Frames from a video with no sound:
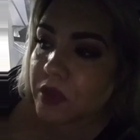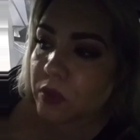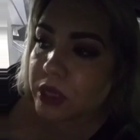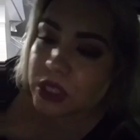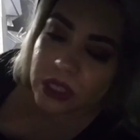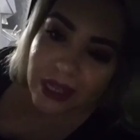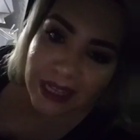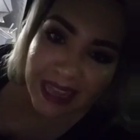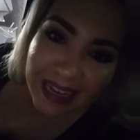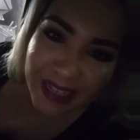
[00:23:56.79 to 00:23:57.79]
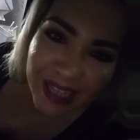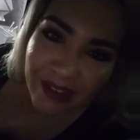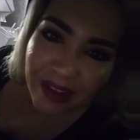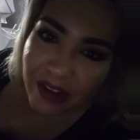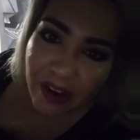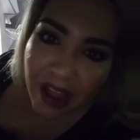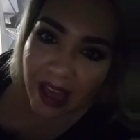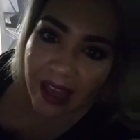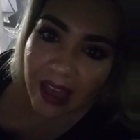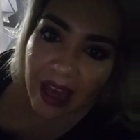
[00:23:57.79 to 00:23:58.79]
Which is actually a vendor
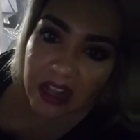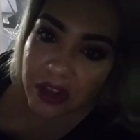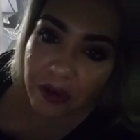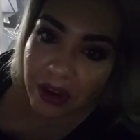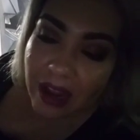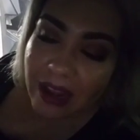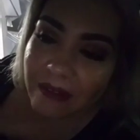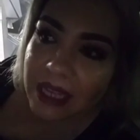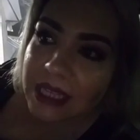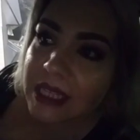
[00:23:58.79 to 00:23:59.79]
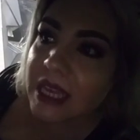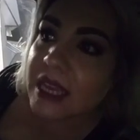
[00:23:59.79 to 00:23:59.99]
at Alcone anyways.